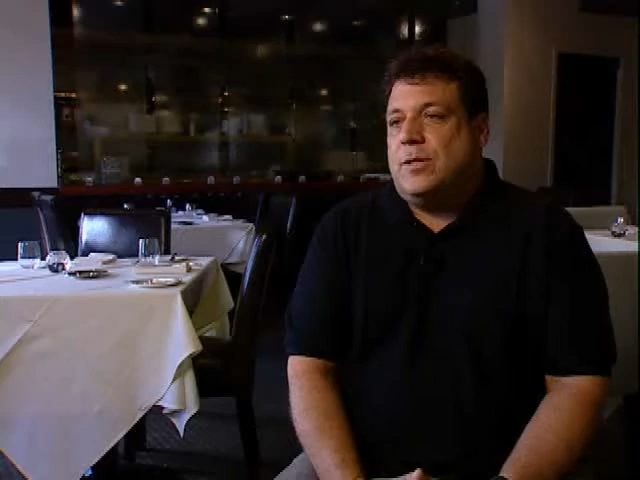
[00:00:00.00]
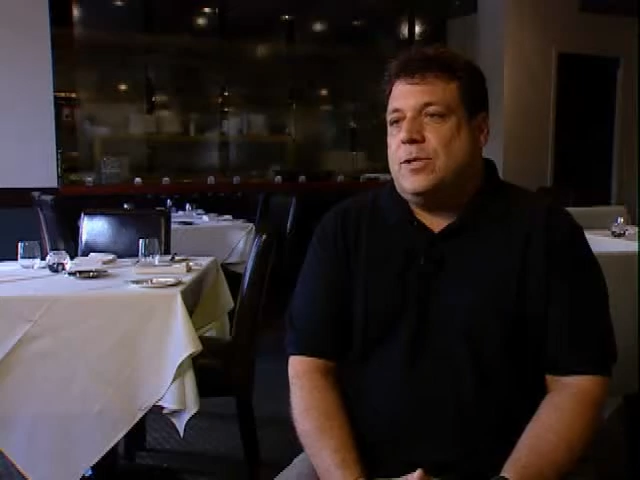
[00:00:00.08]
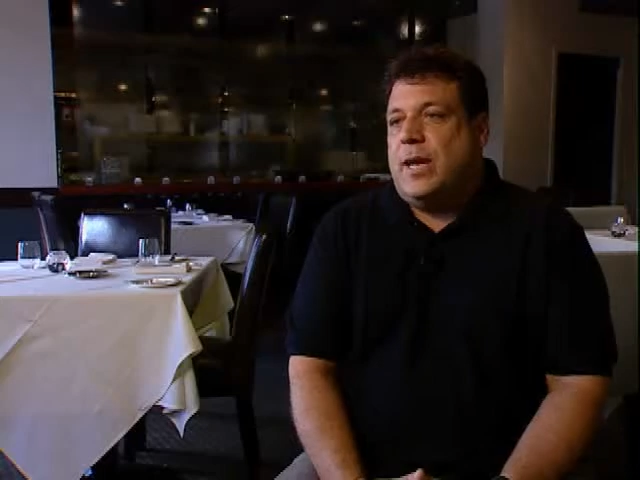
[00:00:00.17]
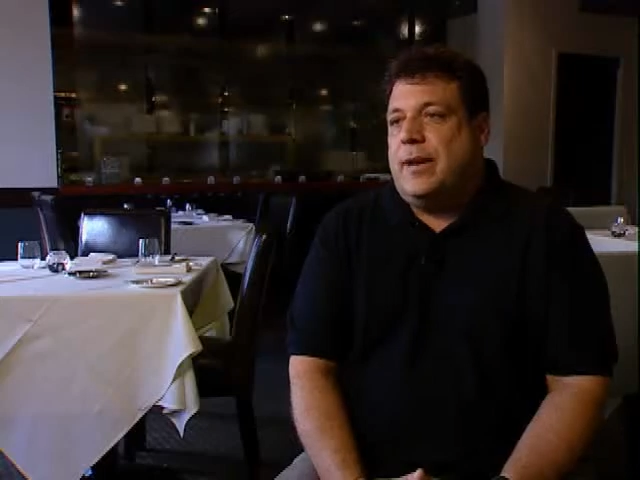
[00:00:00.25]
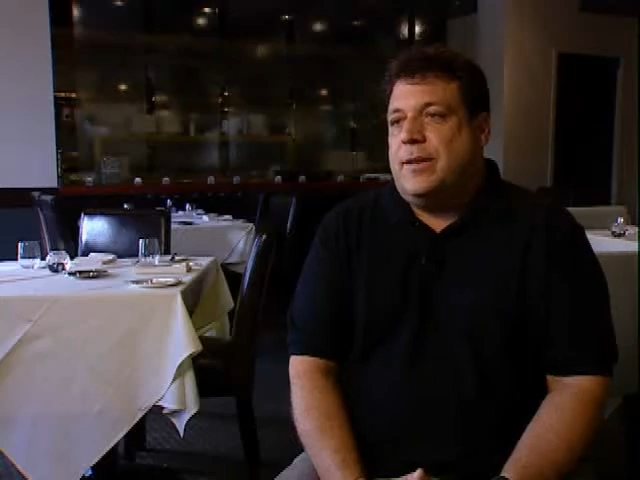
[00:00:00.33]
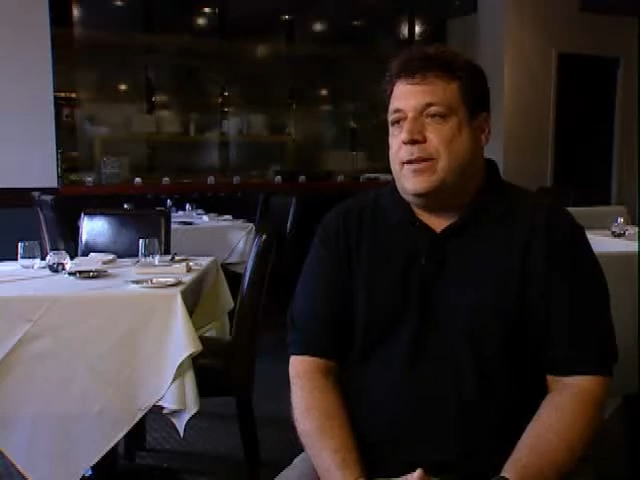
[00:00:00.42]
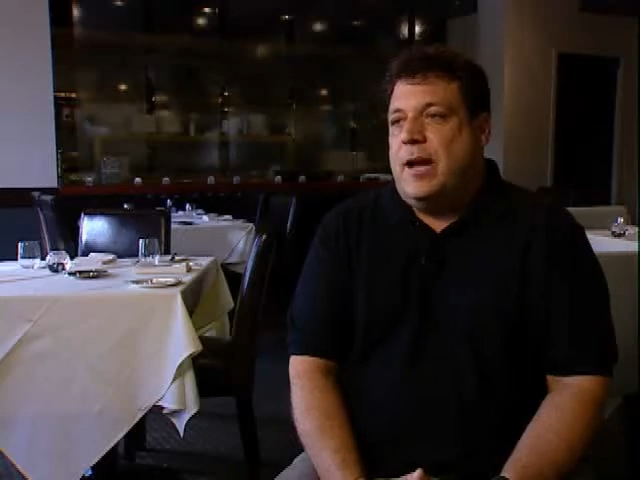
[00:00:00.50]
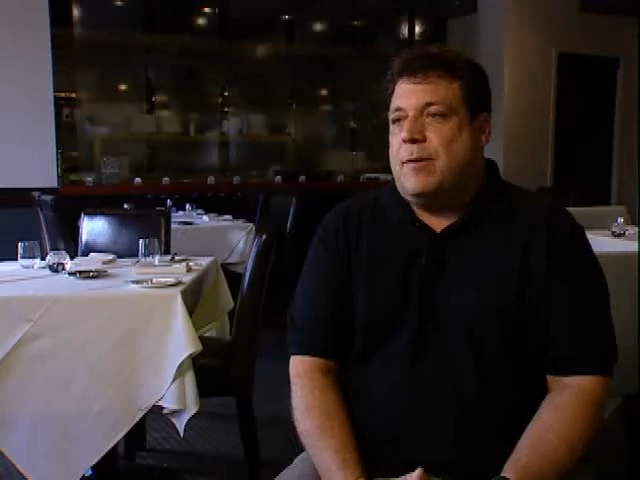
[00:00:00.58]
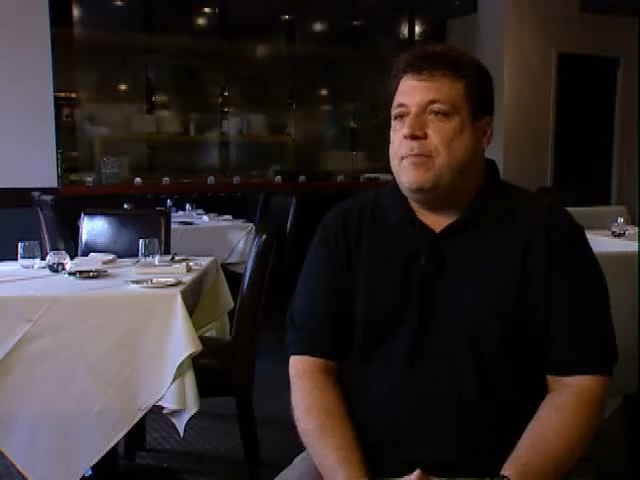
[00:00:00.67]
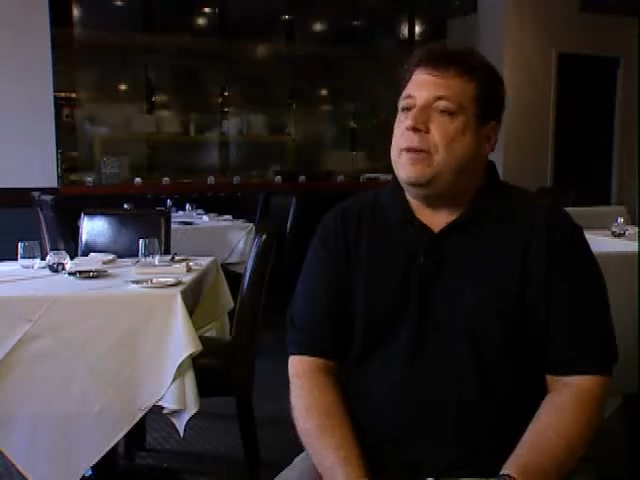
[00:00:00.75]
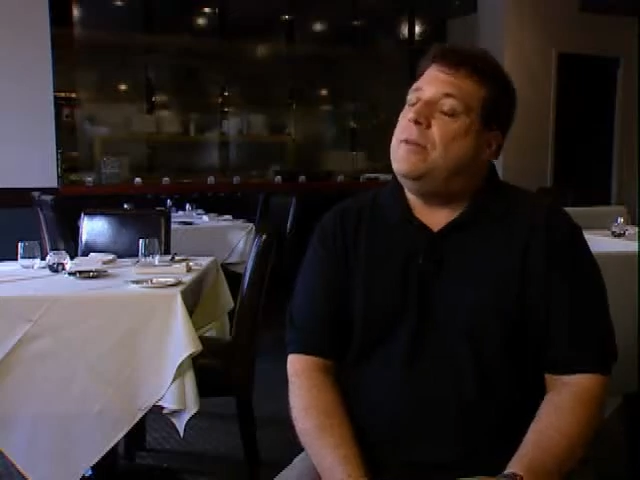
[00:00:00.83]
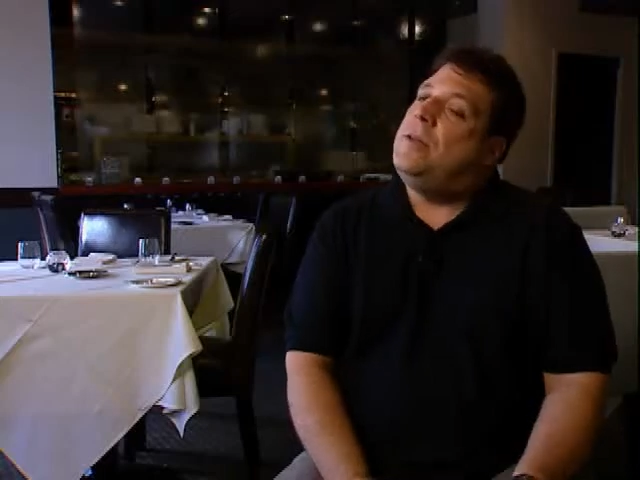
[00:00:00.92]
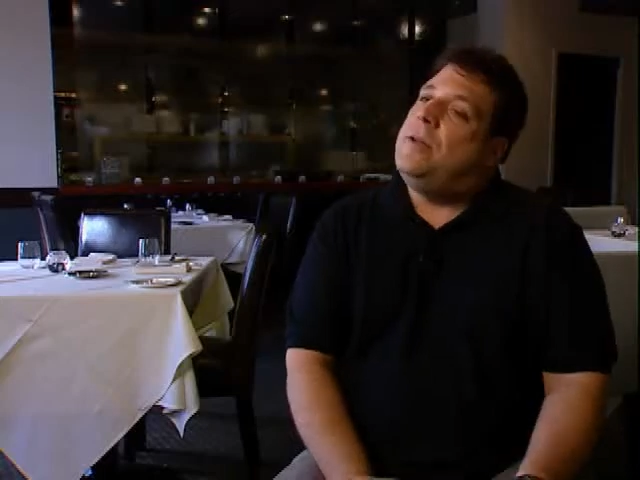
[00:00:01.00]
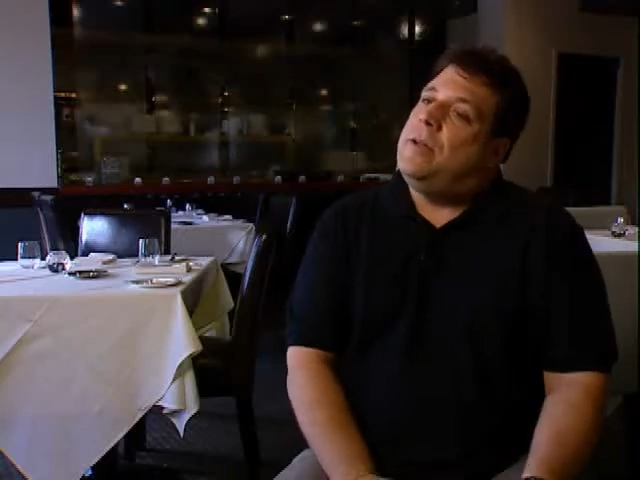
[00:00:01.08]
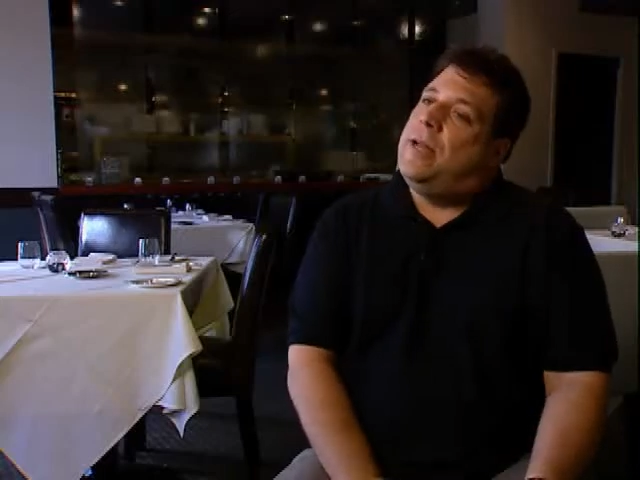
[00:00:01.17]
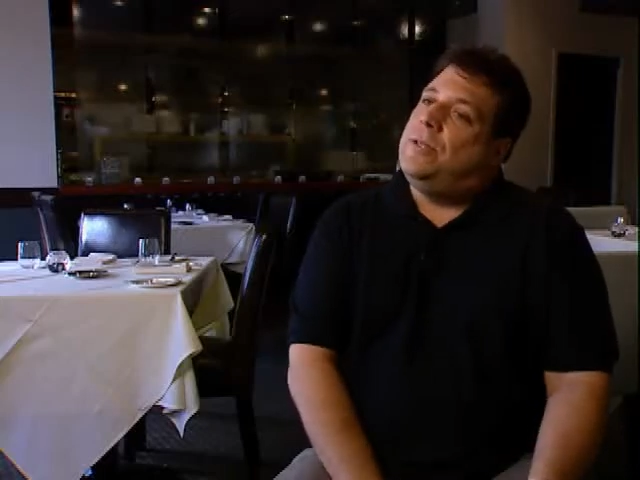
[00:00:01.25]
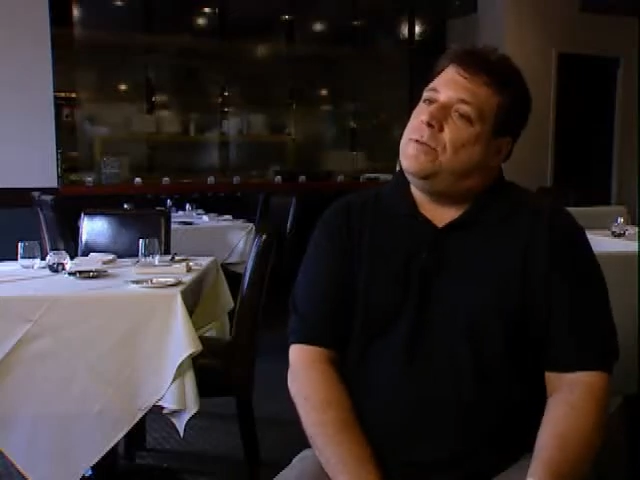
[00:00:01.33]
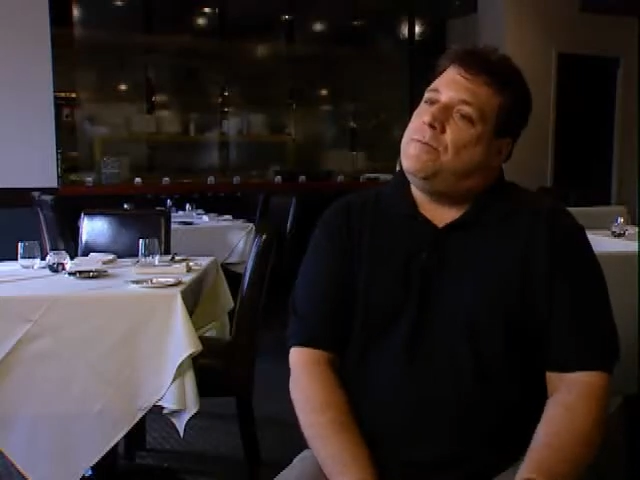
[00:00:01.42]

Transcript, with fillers: side of duck, but it's